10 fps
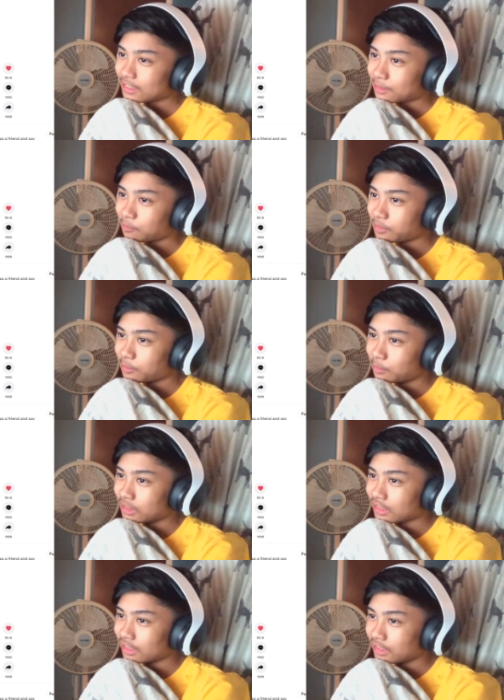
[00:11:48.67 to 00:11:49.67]
Me and my
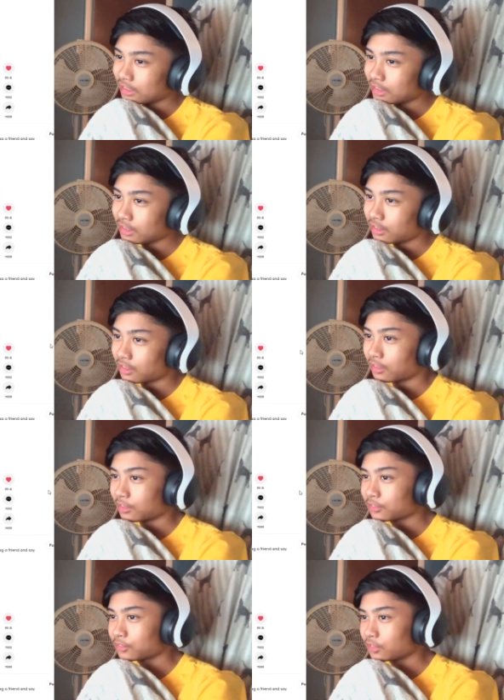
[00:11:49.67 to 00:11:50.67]
lady, oh
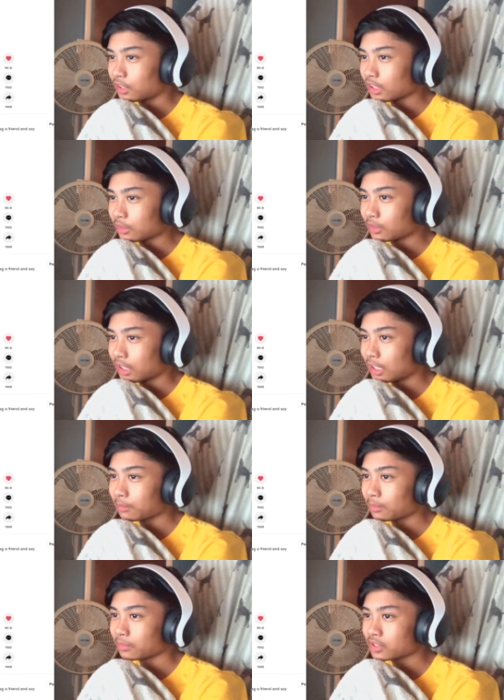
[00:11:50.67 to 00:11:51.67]
fuck, we'd hop
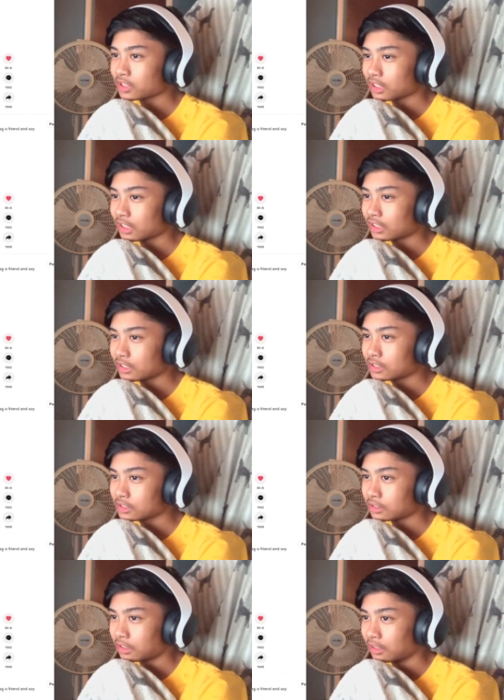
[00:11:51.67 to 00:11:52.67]
in Mercedes,
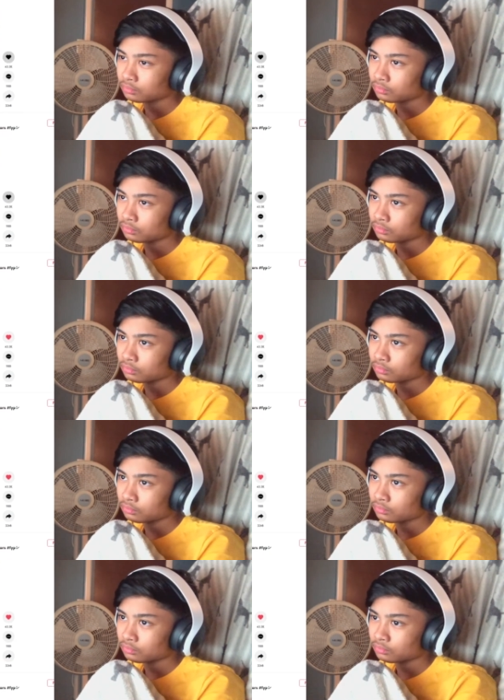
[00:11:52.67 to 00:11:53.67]
oh. My
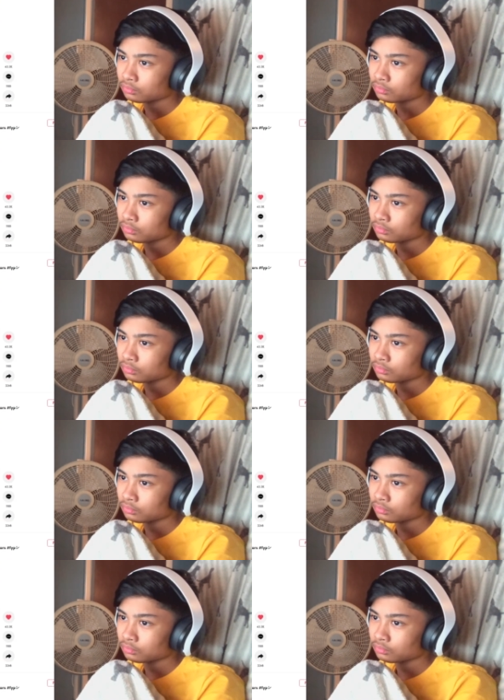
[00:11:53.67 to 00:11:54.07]
cheeseburger.